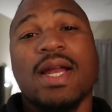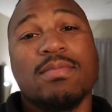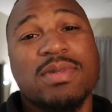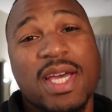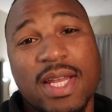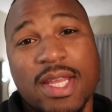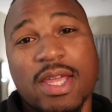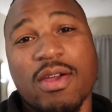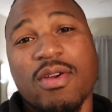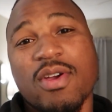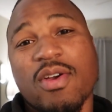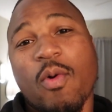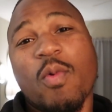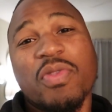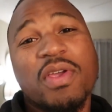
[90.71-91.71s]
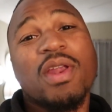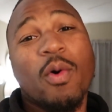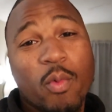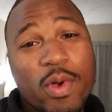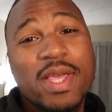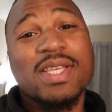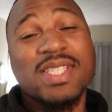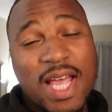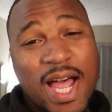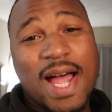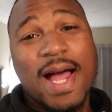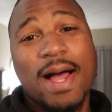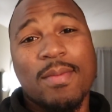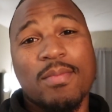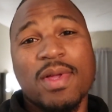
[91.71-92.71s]
I'm telling you, within a week's
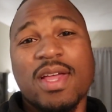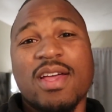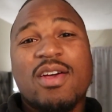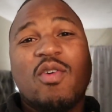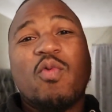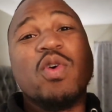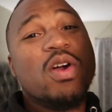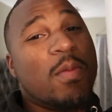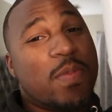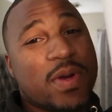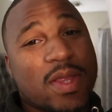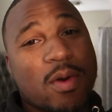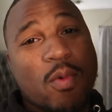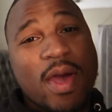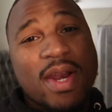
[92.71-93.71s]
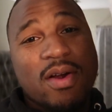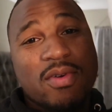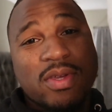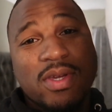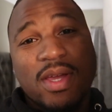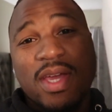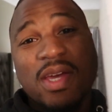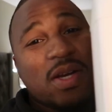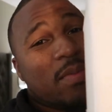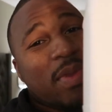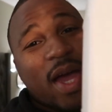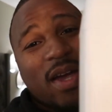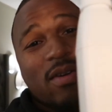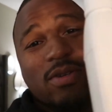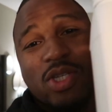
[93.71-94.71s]
time, we gonna put the weight on you and I'm
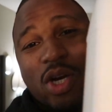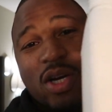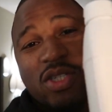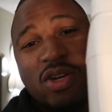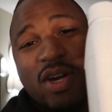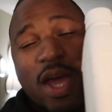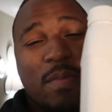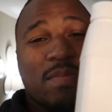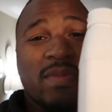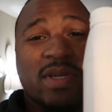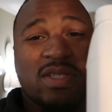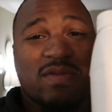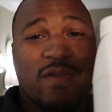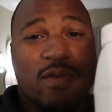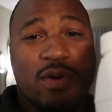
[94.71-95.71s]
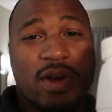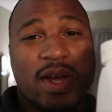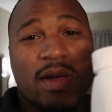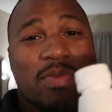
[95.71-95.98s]
not gonna charge y'all that much for it.